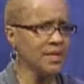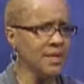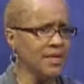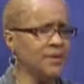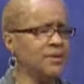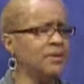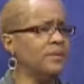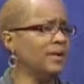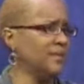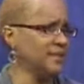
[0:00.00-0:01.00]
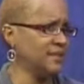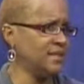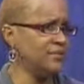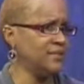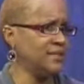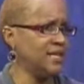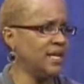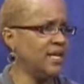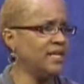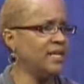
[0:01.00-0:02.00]
I learned about myself is
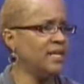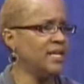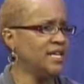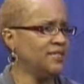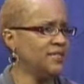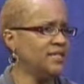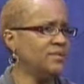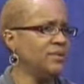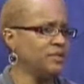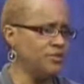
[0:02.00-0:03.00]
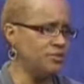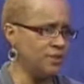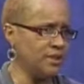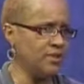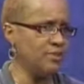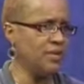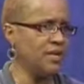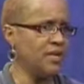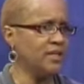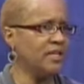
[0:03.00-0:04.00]
that if it's something that you really
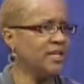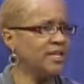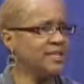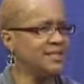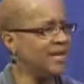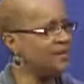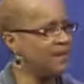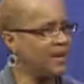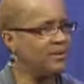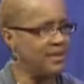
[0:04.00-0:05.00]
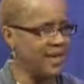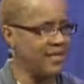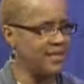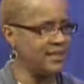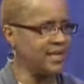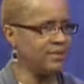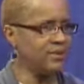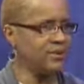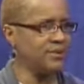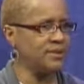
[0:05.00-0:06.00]
want, it's not about liking that
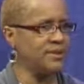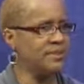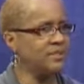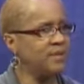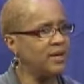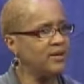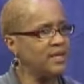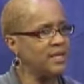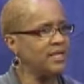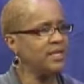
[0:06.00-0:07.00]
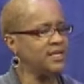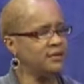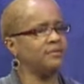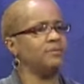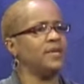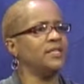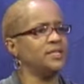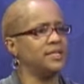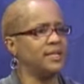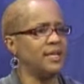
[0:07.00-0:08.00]
person. It's about getting the
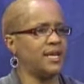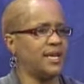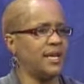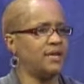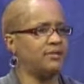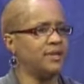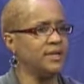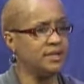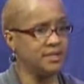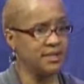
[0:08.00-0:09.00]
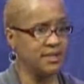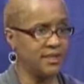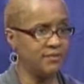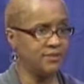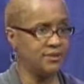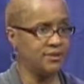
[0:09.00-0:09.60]
information that they have to give.